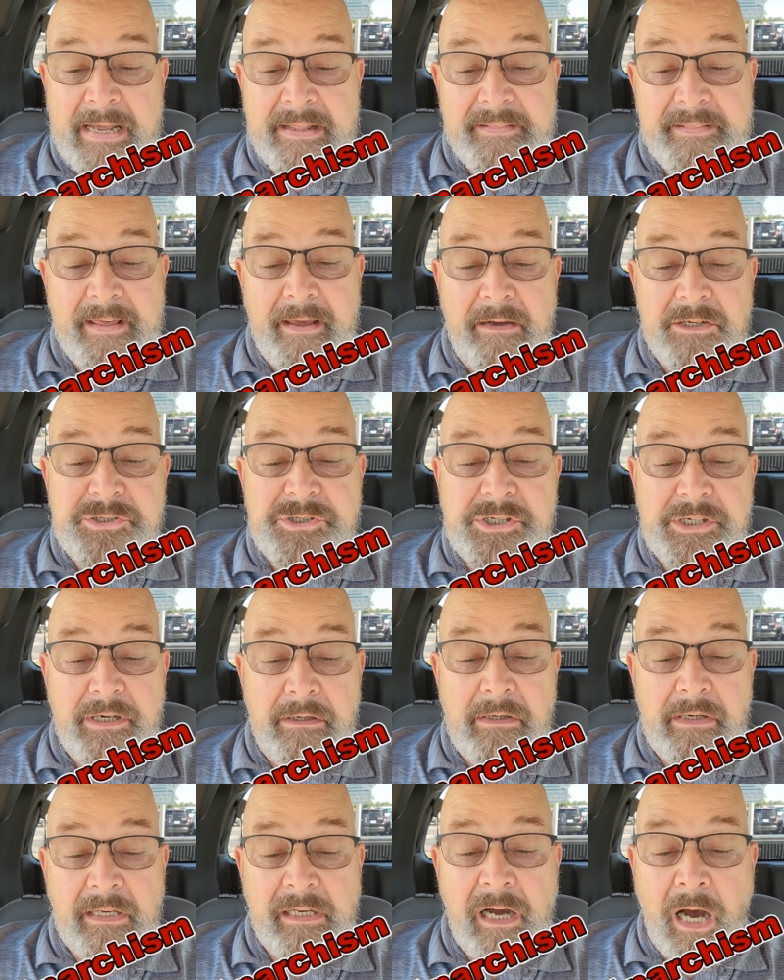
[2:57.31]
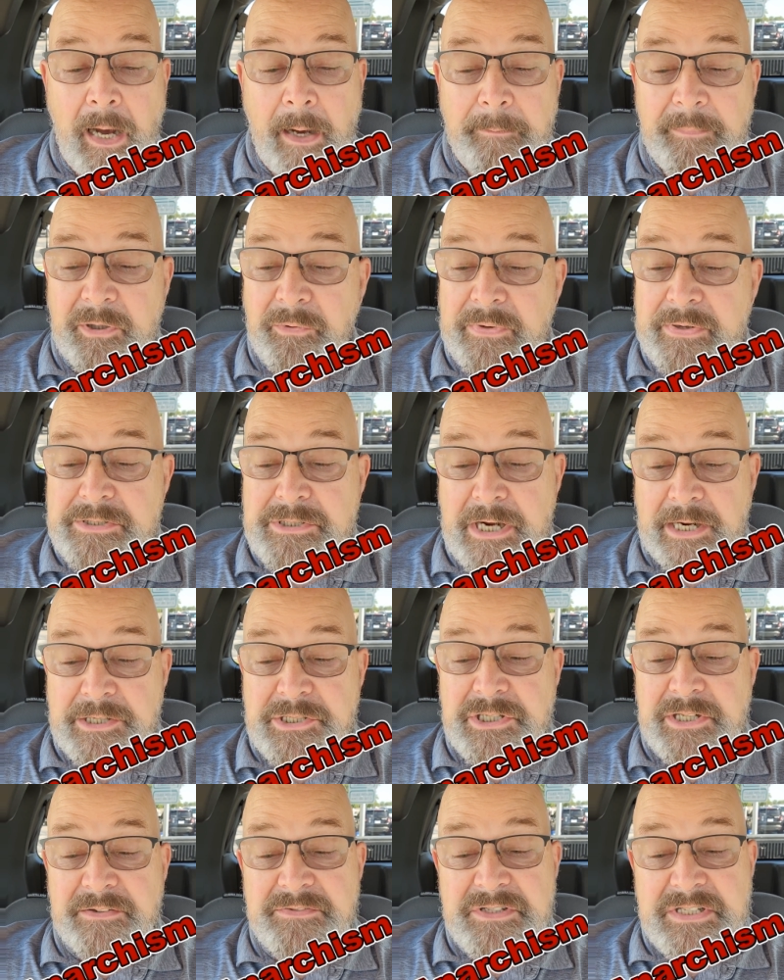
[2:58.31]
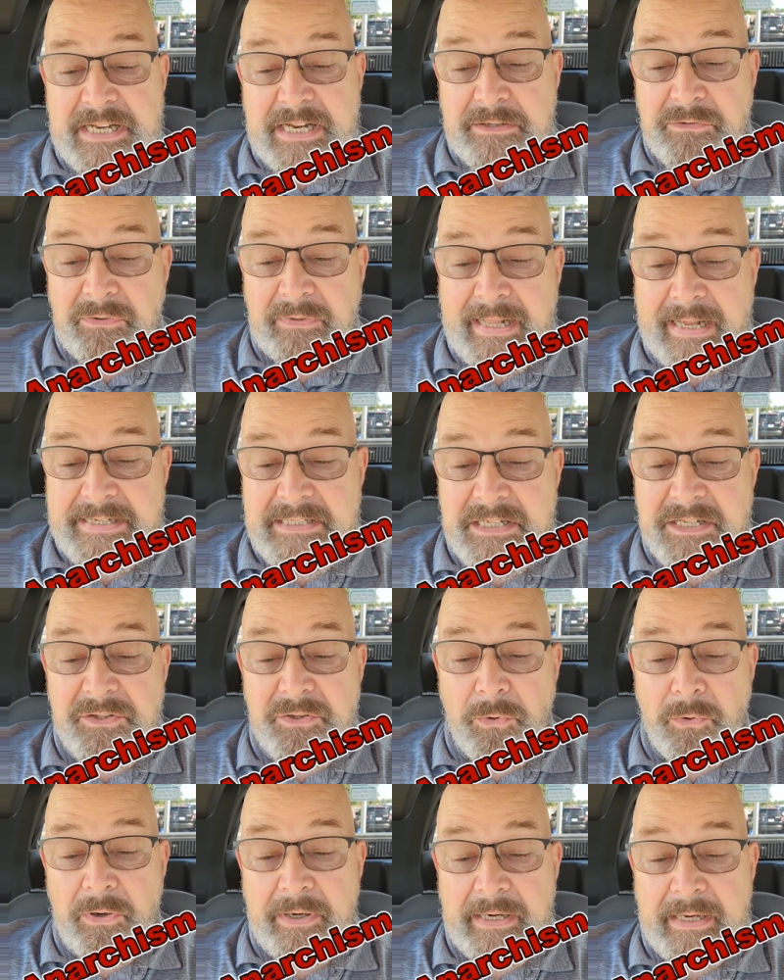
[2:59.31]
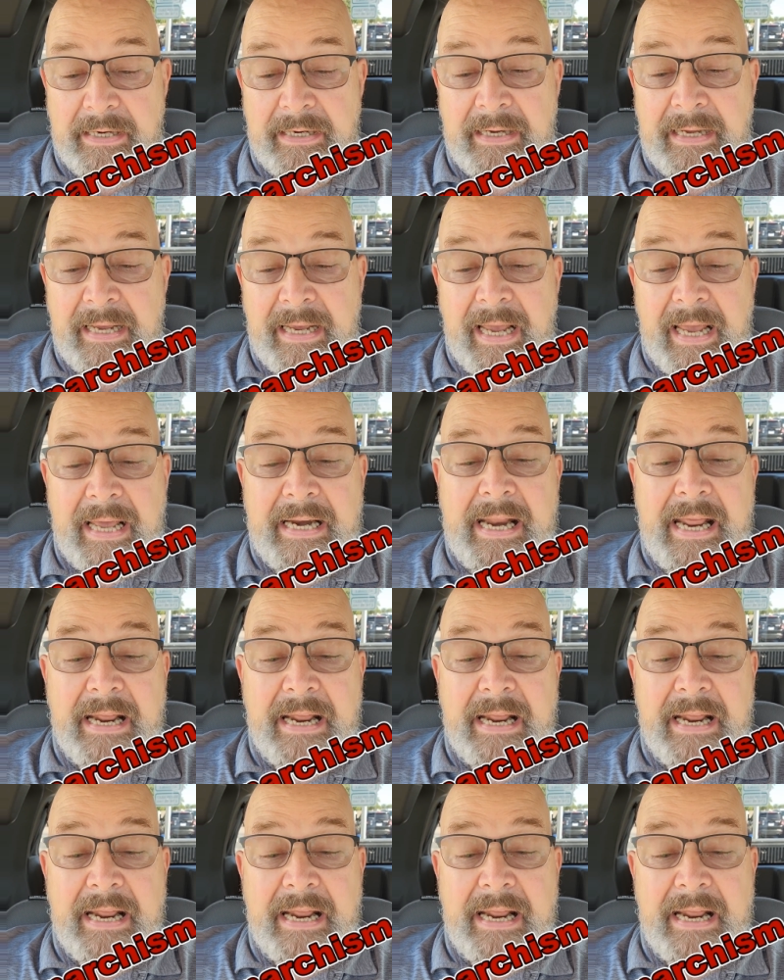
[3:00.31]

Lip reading: they all share a common rejection of centralized authority and